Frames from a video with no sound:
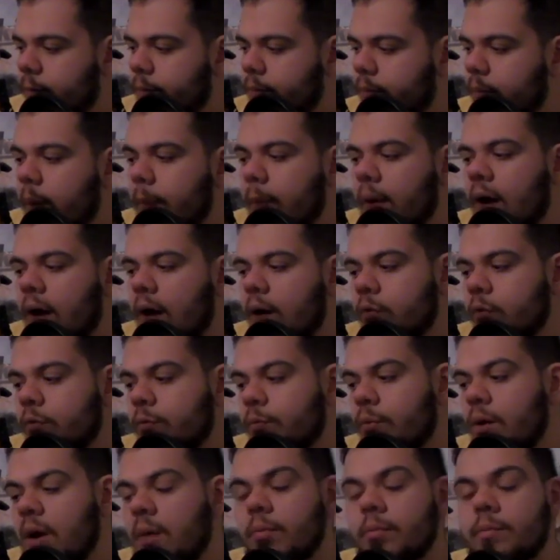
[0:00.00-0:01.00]
My mind was
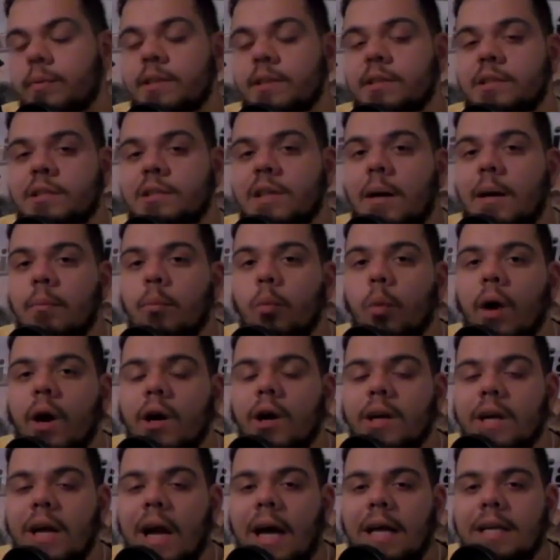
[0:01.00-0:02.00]
probably
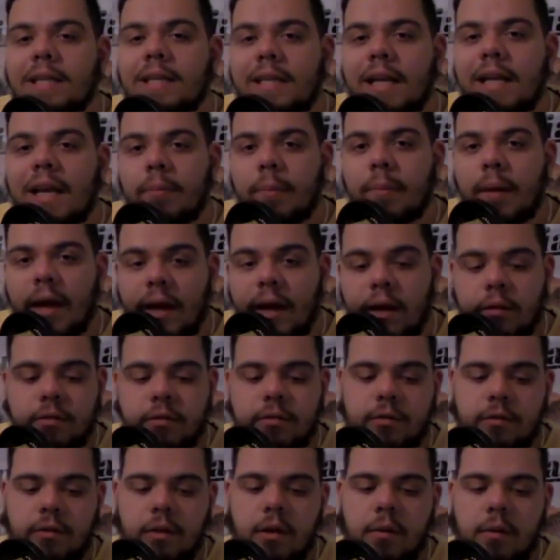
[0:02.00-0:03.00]
somewhere goddamn
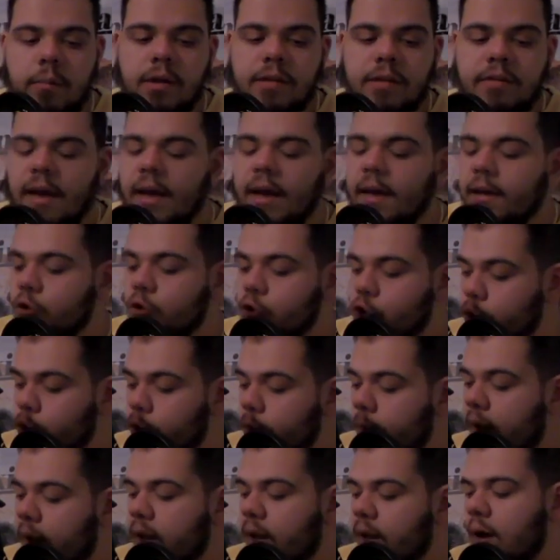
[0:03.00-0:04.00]
else because I had
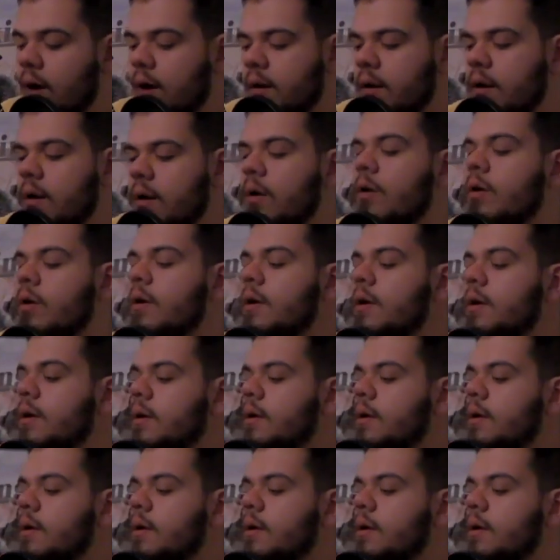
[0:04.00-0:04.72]
too many on here.